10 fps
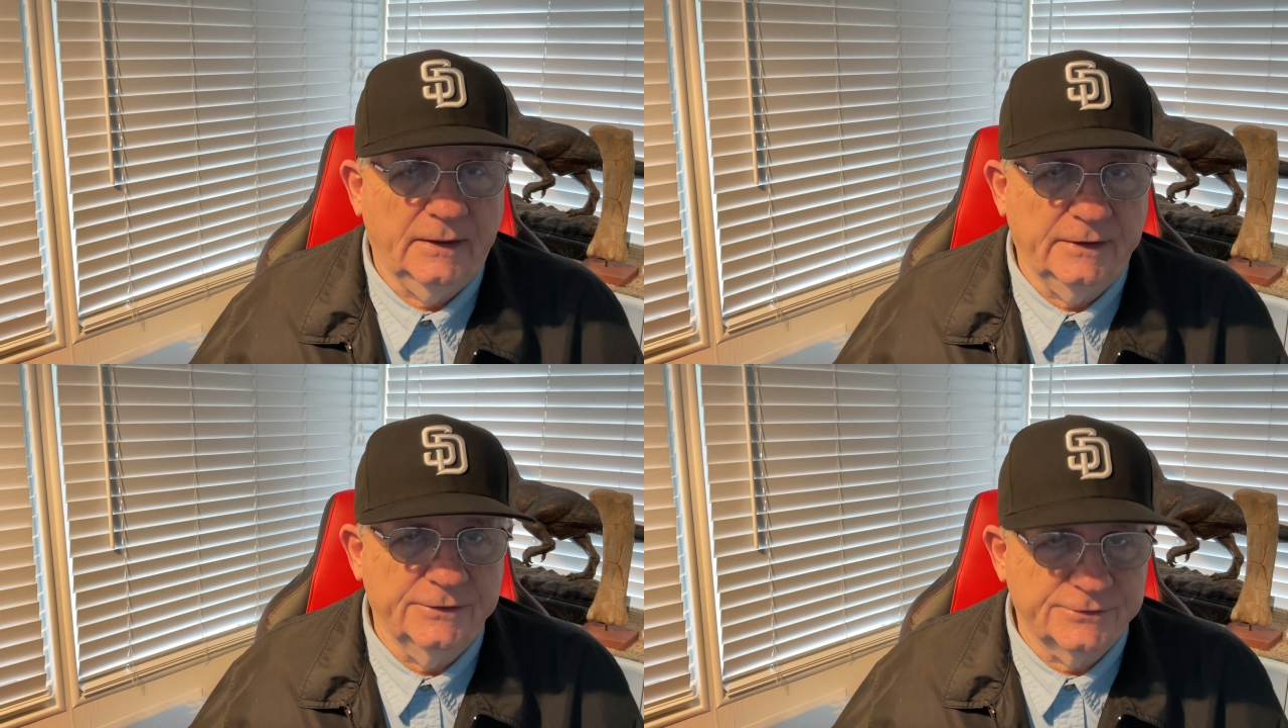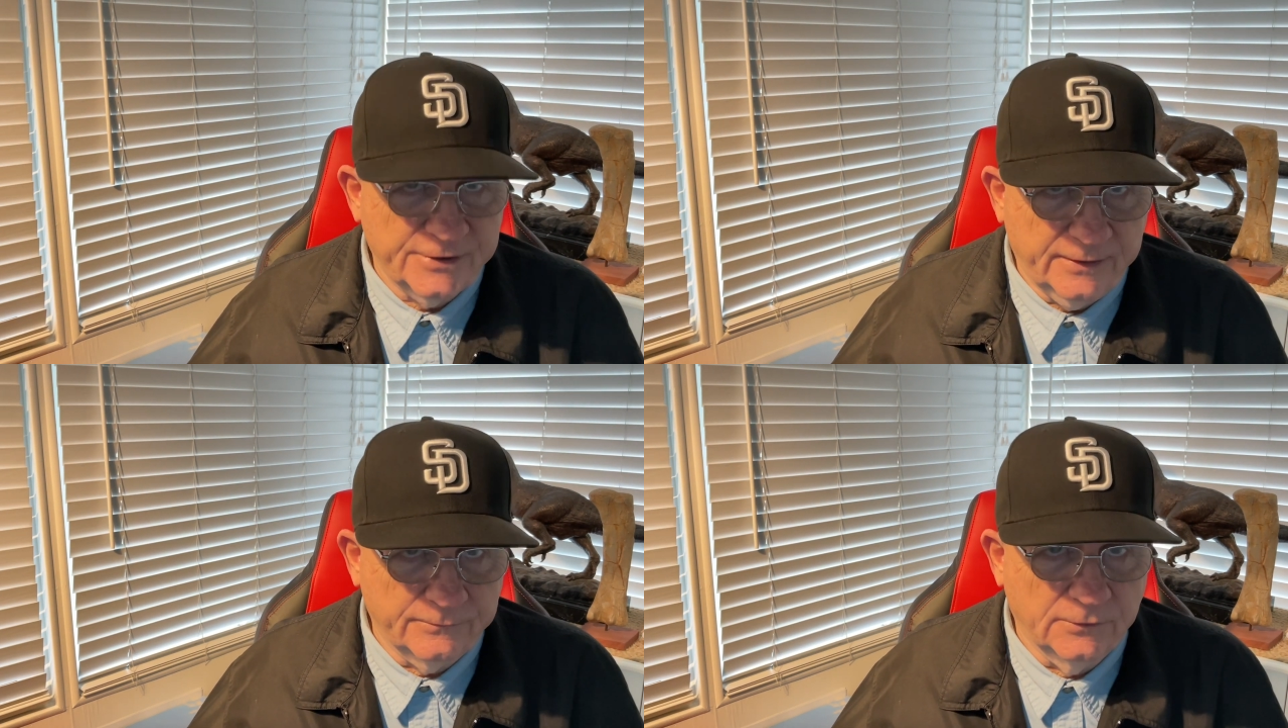in
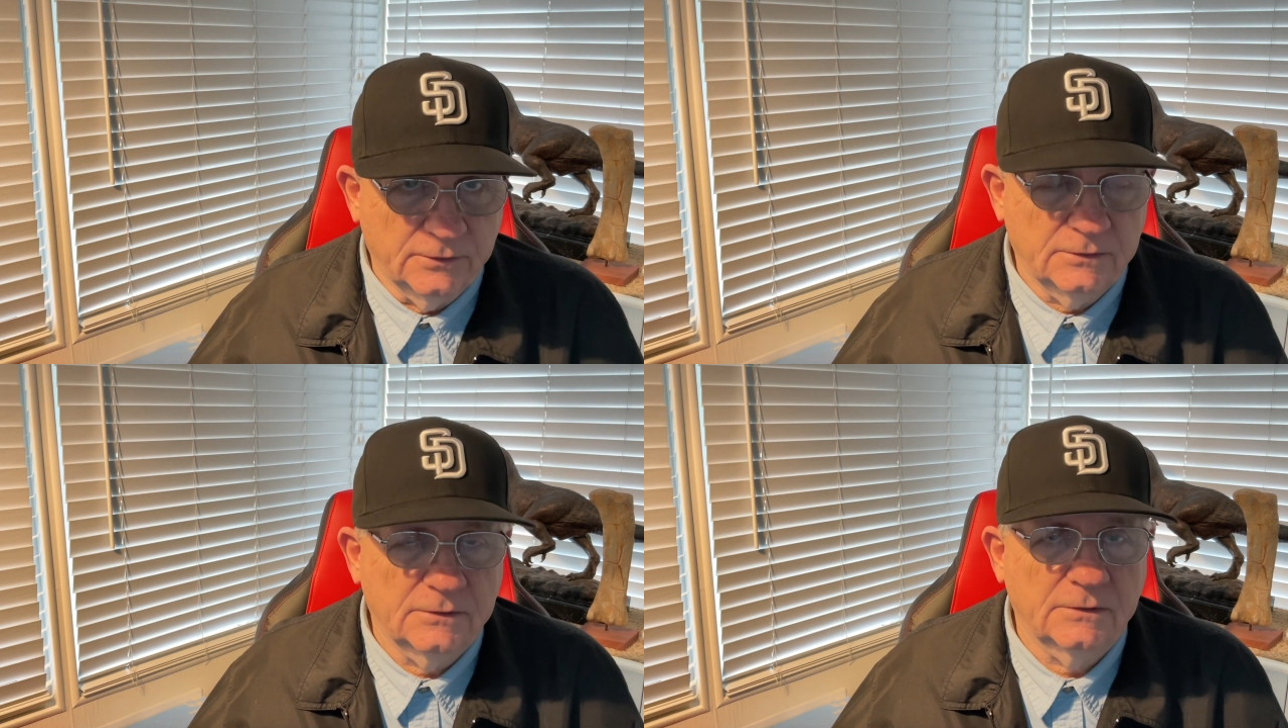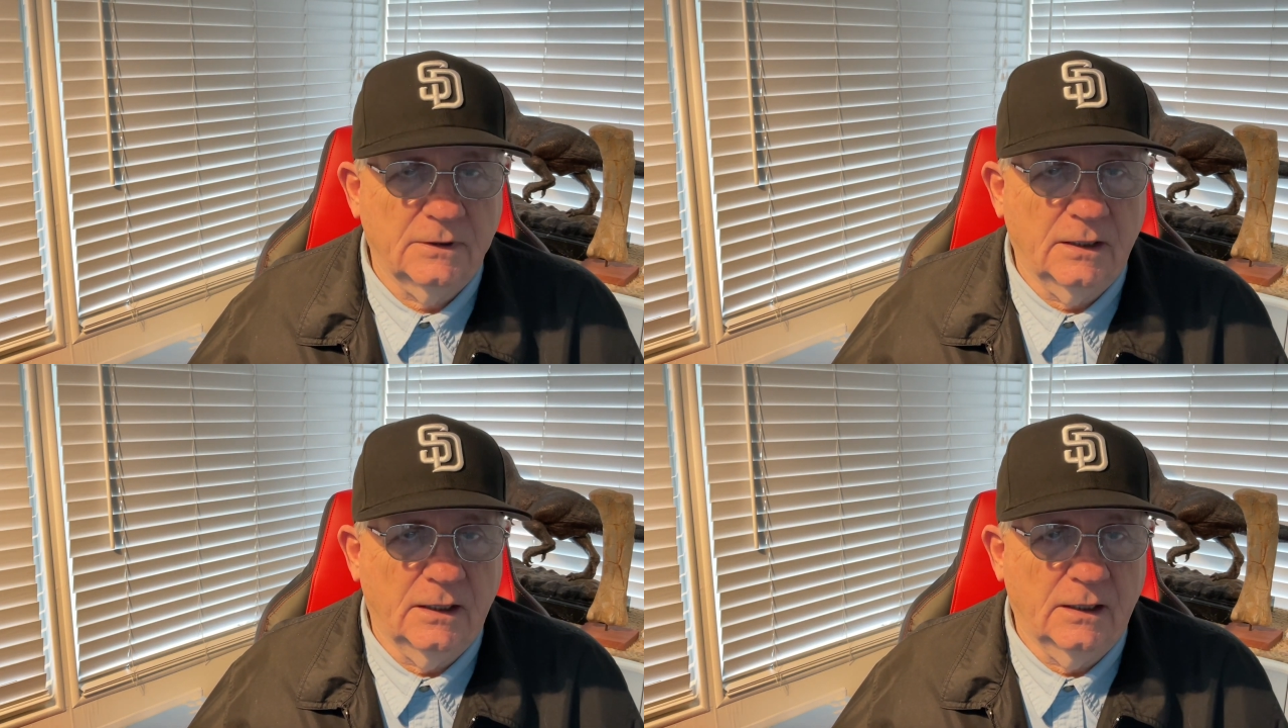general
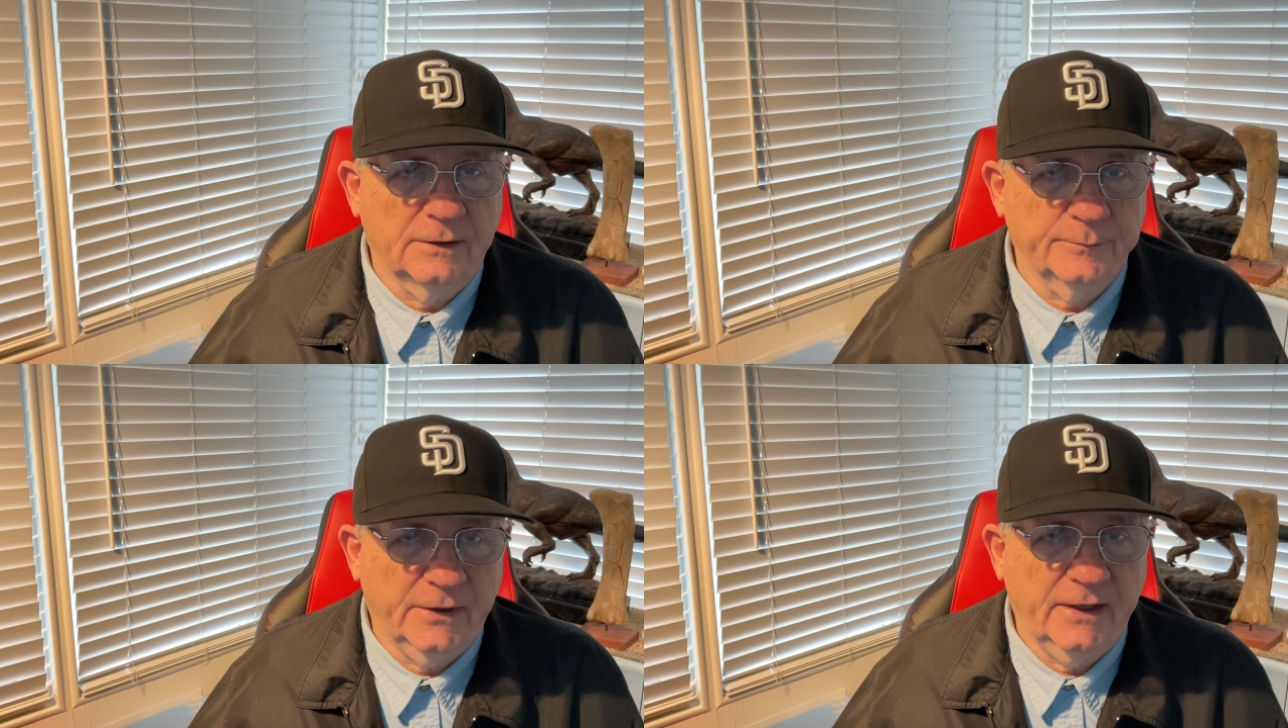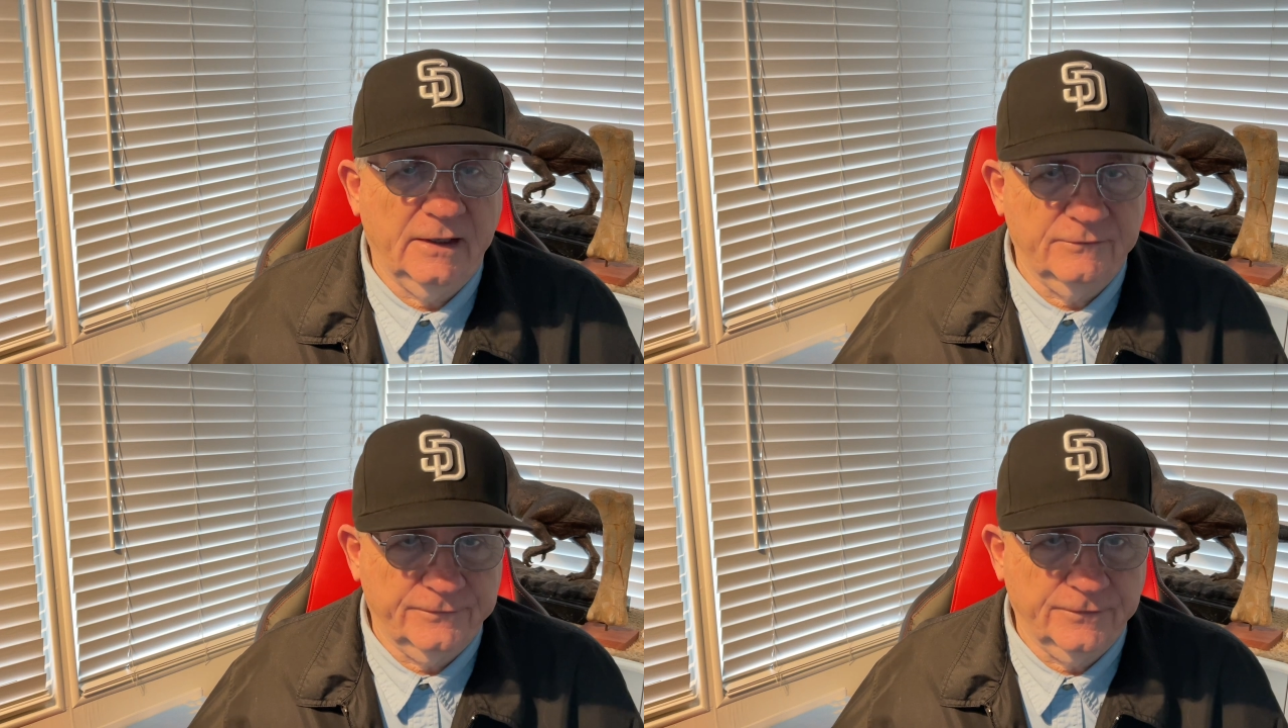on
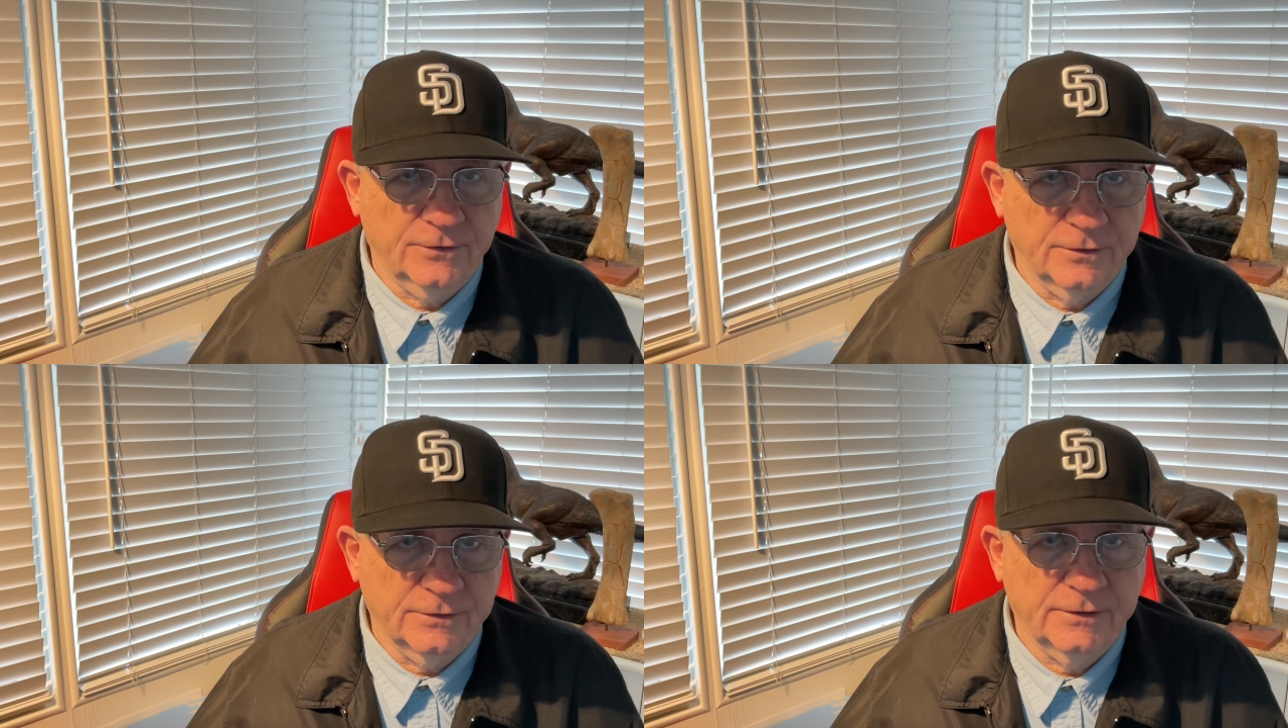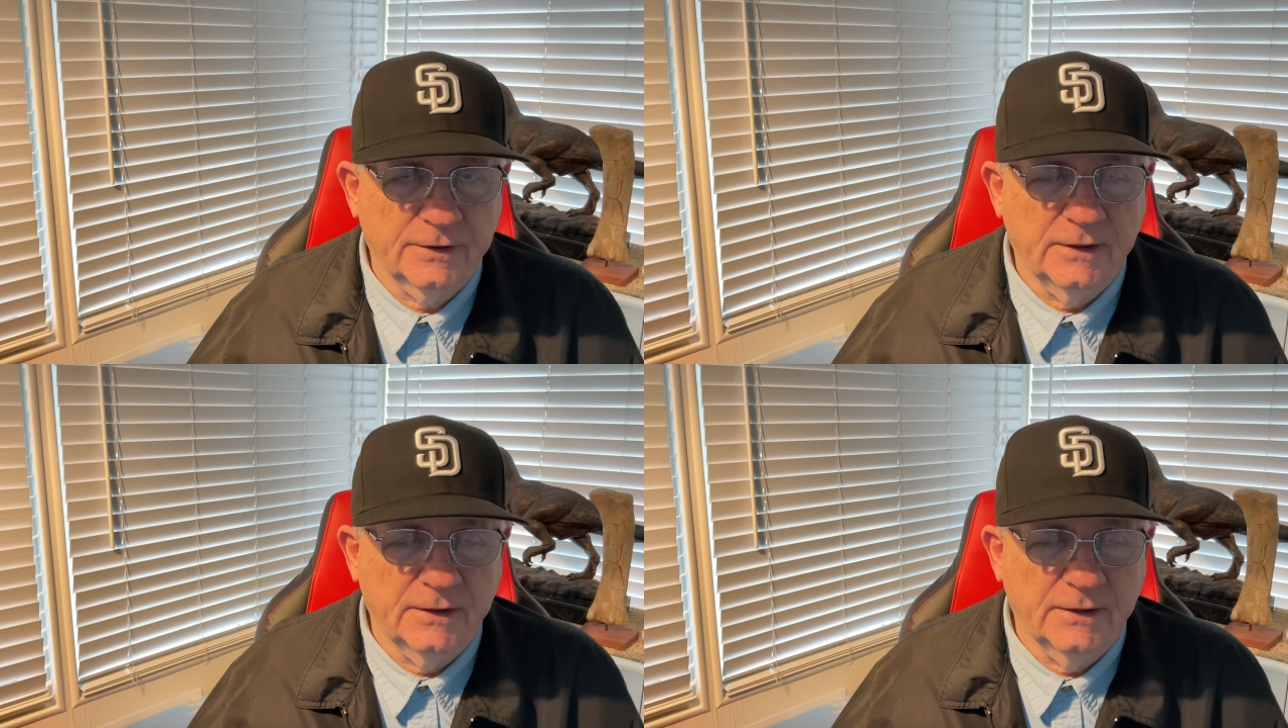buying fur,